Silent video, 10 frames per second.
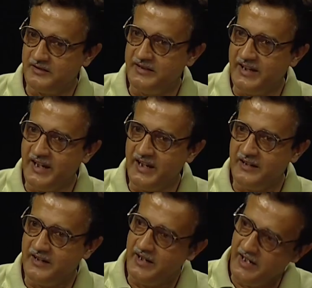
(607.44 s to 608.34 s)
they
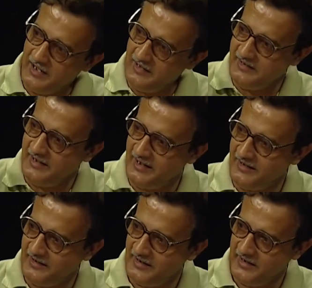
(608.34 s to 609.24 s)
held
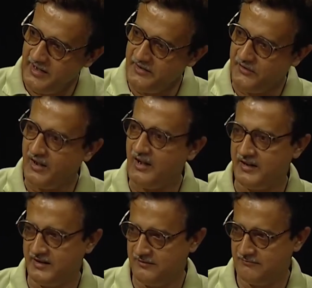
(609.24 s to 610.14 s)
their heads
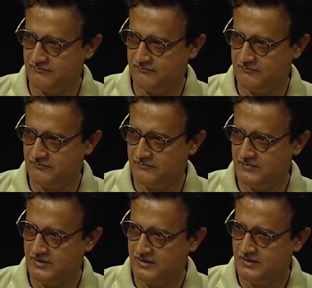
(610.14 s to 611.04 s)
high.
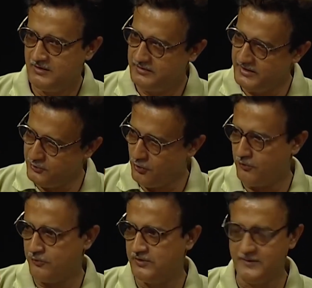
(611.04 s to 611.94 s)
They
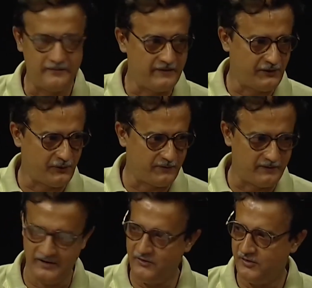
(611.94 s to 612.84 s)
talked to them face to
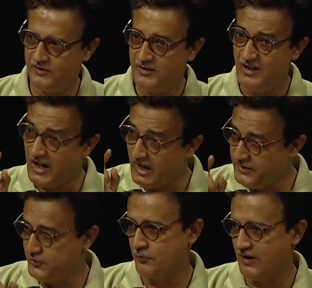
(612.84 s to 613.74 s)
face, eye
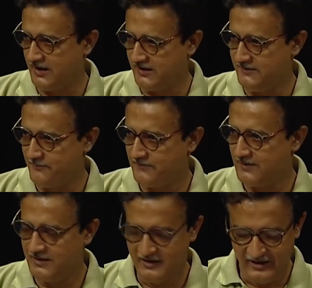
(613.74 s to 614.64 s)
to eye,
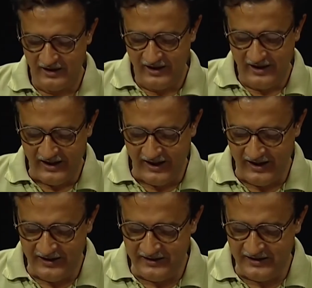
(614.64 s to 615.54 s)

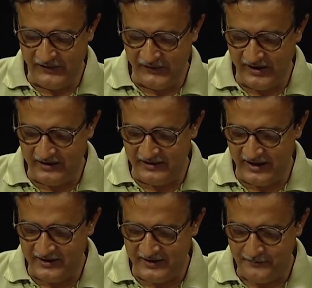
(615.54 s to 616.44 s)
and it is said
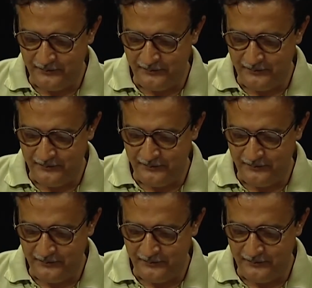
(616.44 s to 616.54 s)
that